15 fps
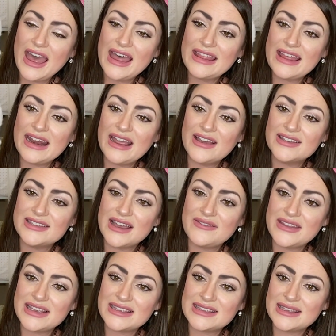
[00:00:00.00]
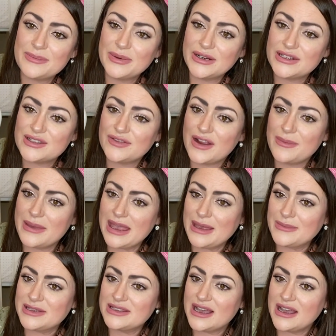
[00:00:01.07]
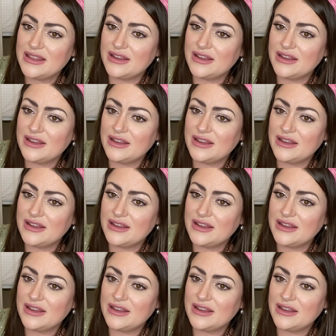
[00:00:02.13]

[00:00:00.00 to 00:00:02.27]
And then I also have these slippers from Amazon.